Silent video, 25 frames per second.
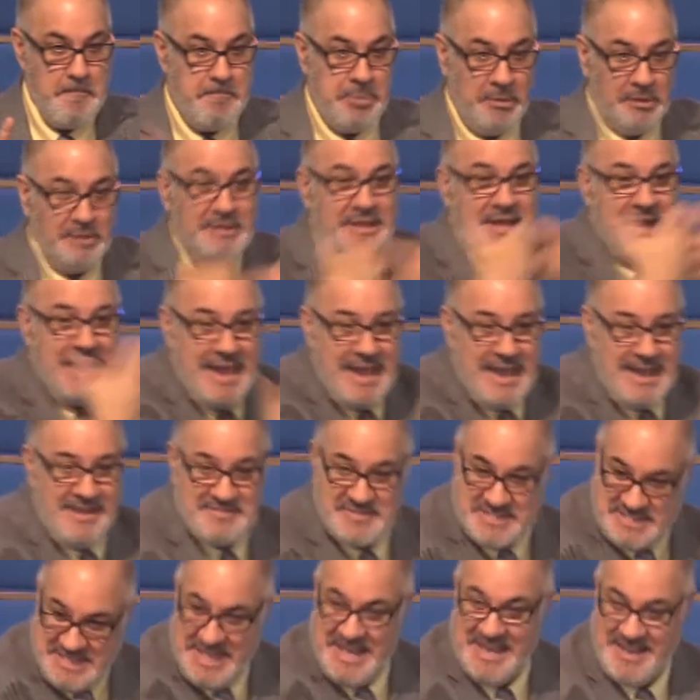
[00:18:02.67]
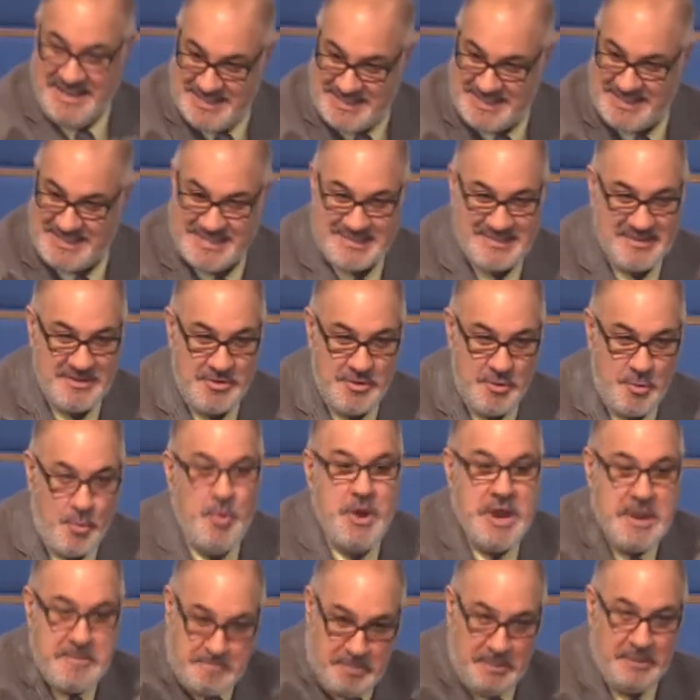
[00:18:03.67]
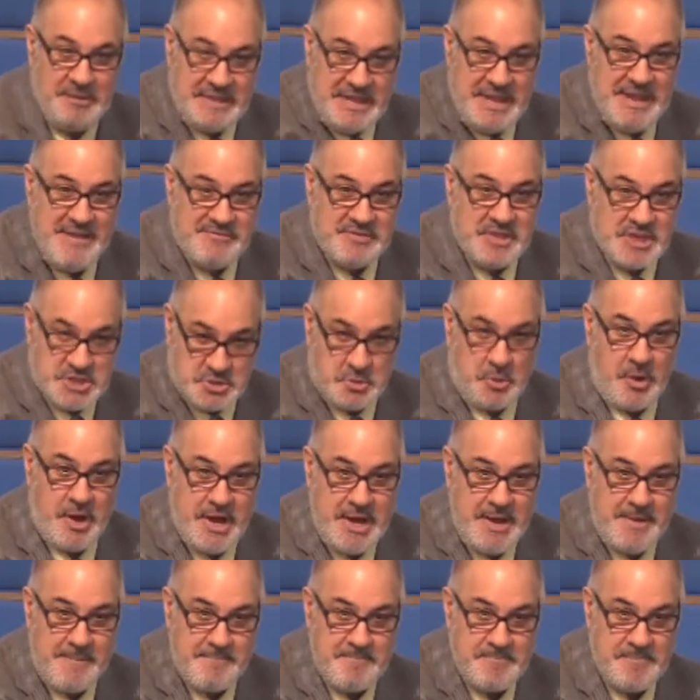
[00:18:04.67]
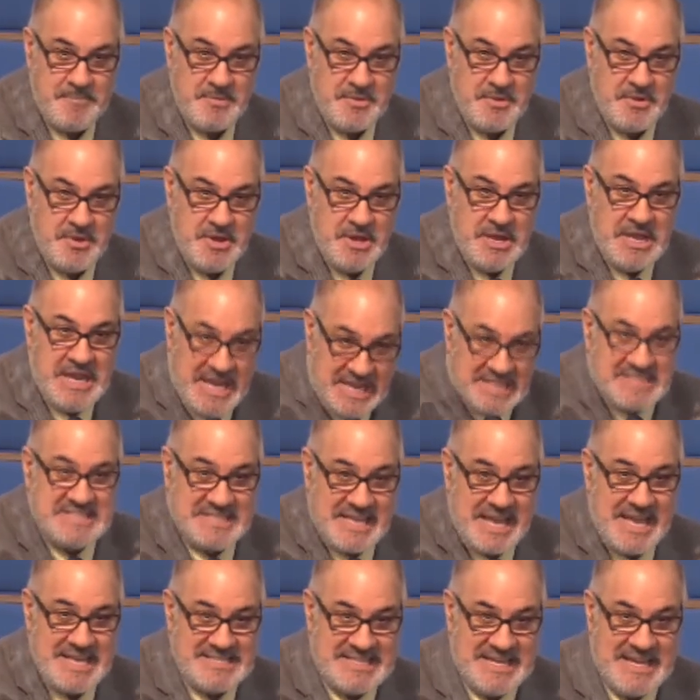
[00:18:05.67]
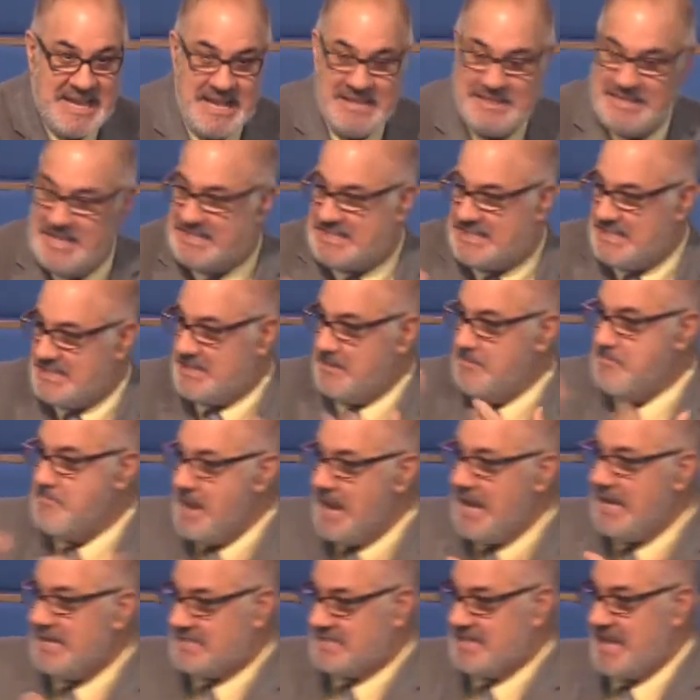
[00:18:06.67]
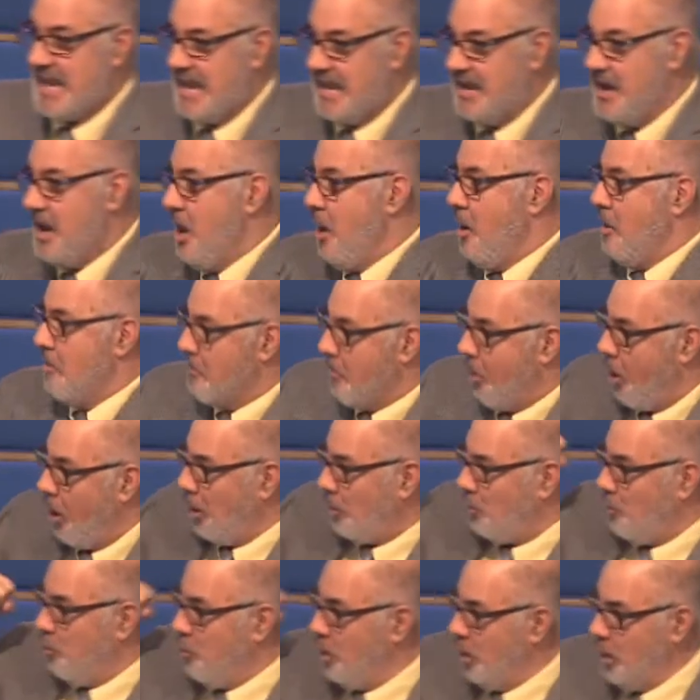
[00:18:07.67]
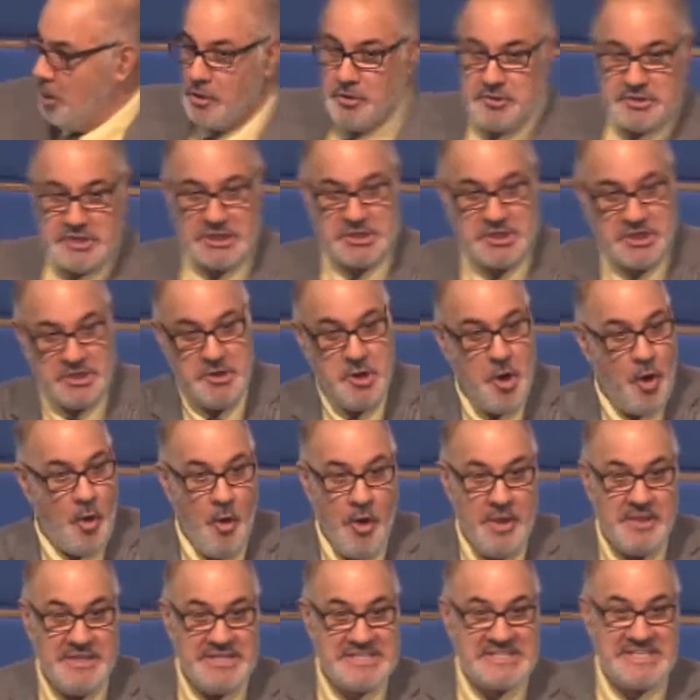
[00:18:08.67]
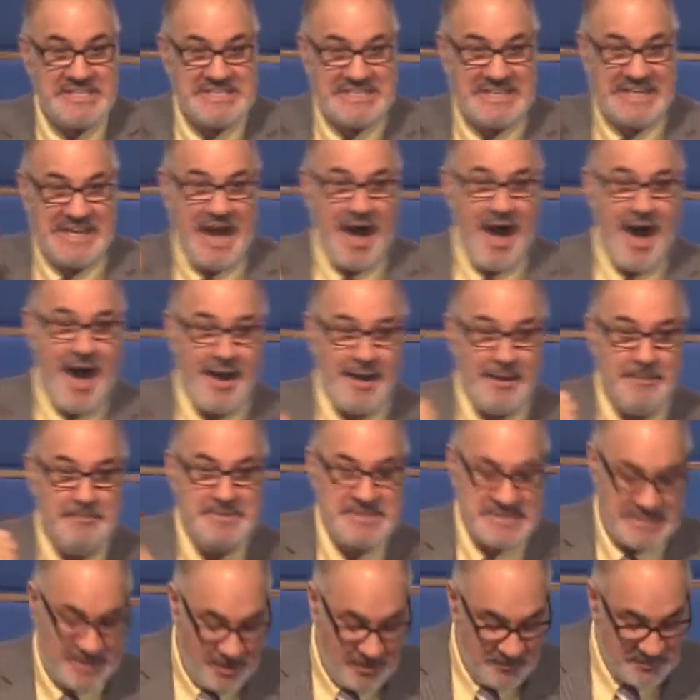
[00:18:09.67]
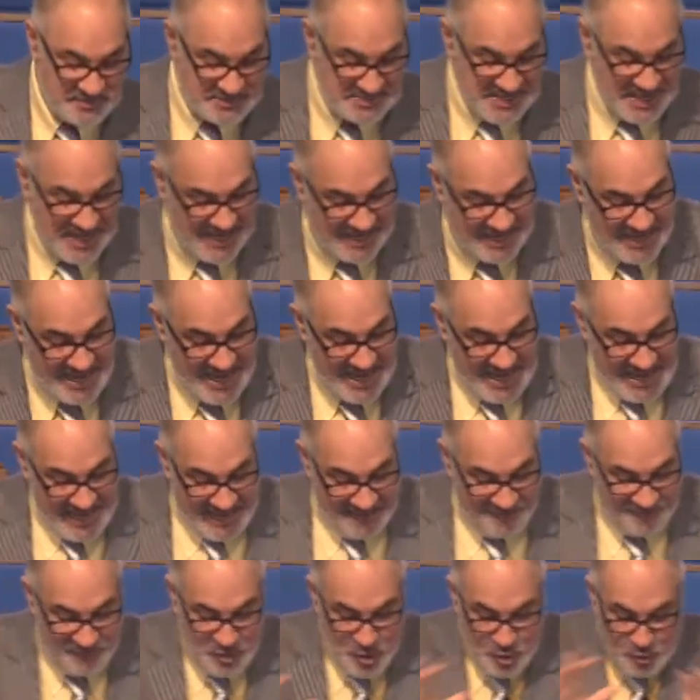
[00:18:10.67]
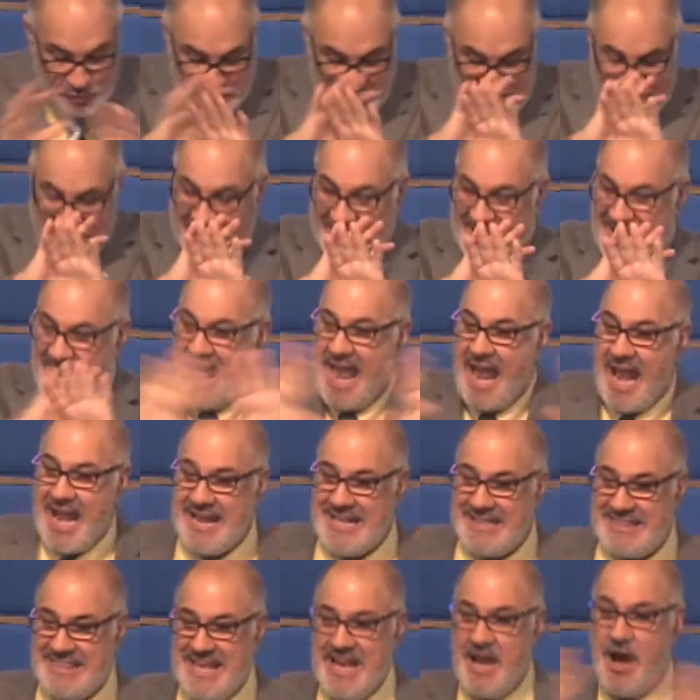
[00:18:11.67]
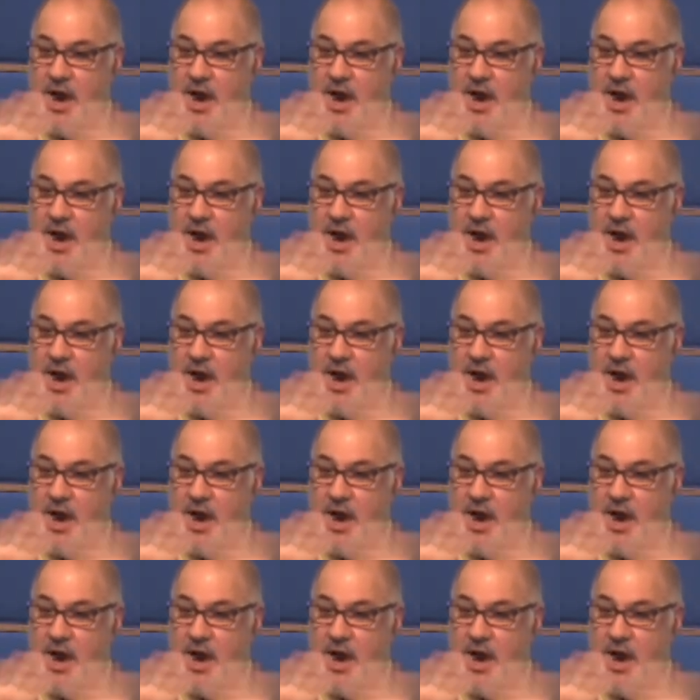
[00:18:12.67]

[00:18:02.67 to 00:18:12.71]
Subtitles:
believes this. We believe this, right? He says it. This isn't me saying, Mark wills that you... No, this is God himself saying, if you think in anything